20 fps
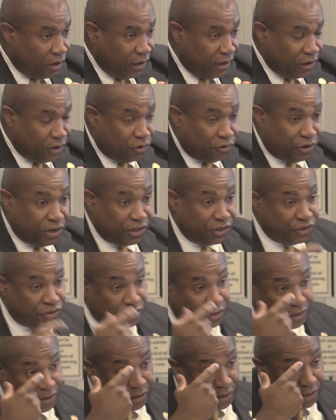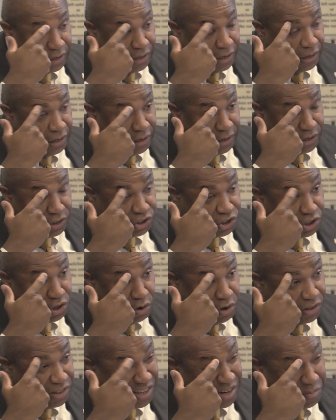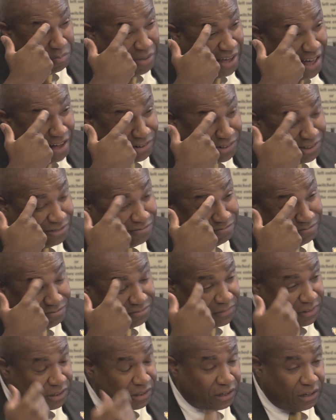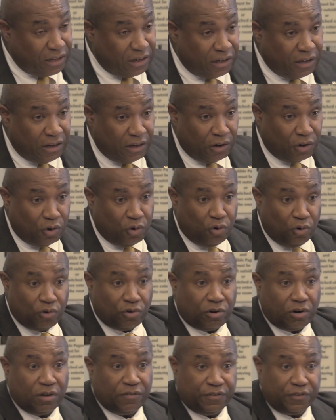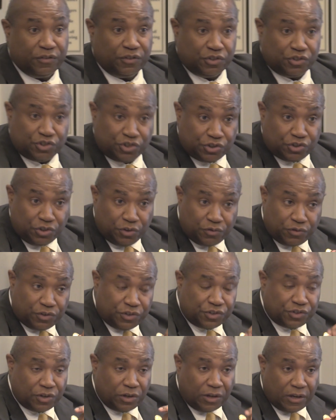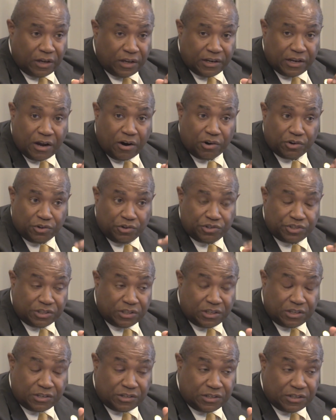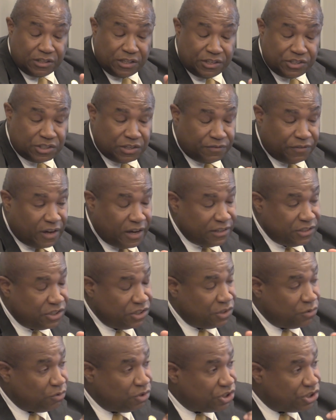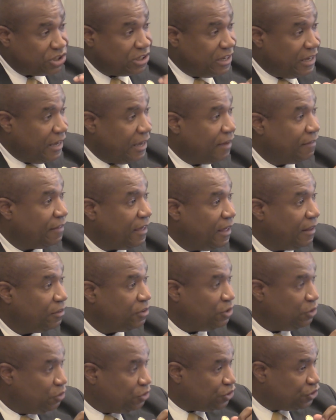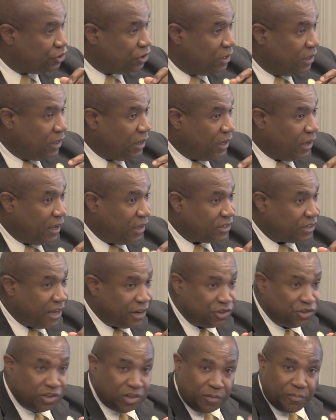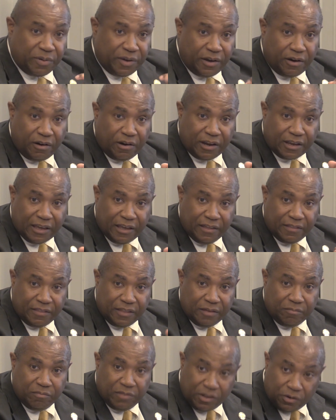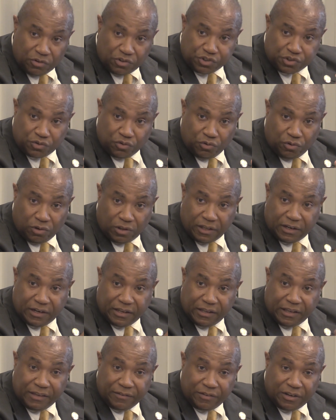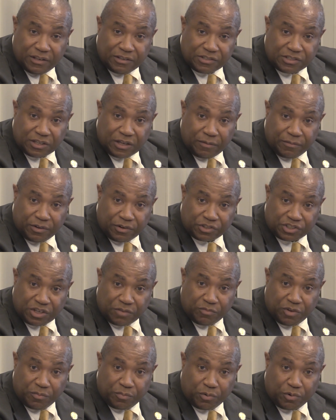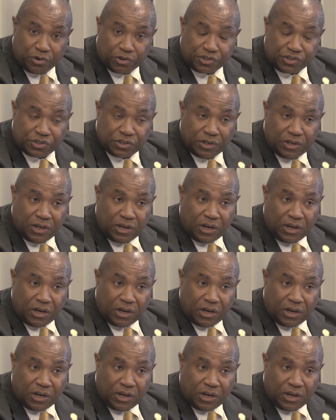increase is showing that about a quarter of students now are using these devices, and we're seeing that use is actually appearing in the middle school, and even in some, there are some reports